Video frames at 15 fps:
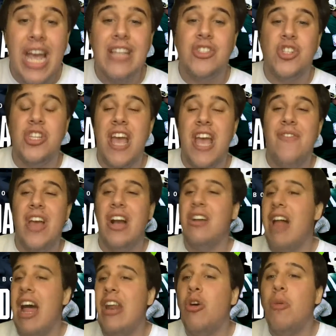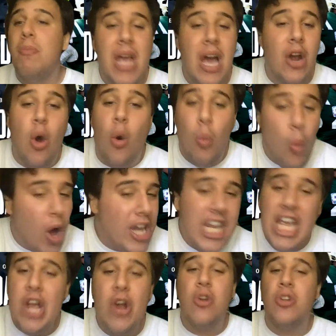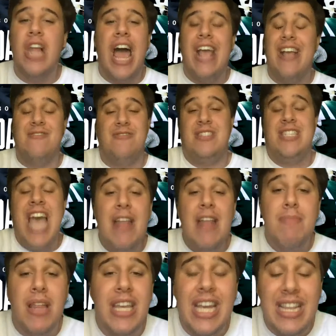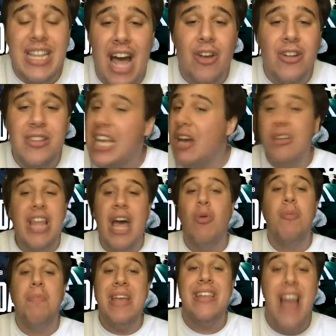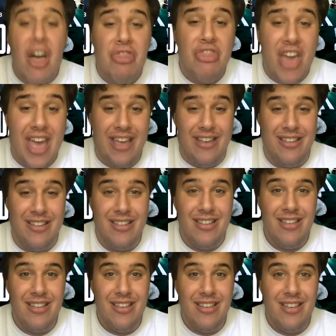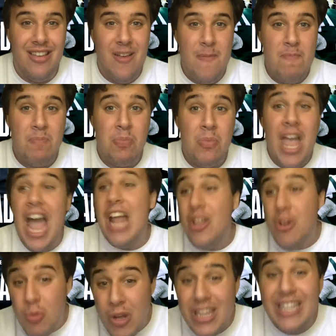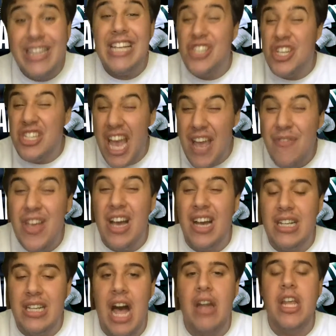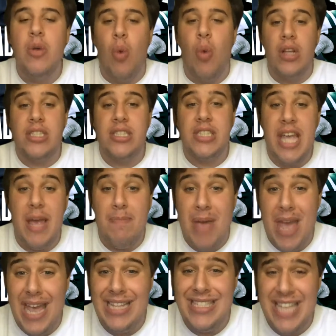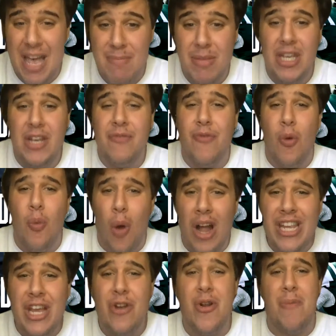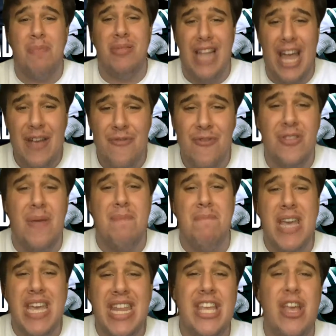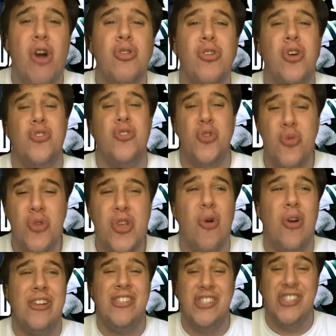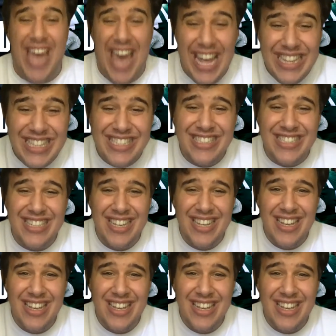Jadeveon Clowney. It will be on a 1-year, $10 million deal, and that will be nothing. And you really think Jadeveon Clowney wants to get paid $10 million for 1 year to play for the mediocre New York Jets?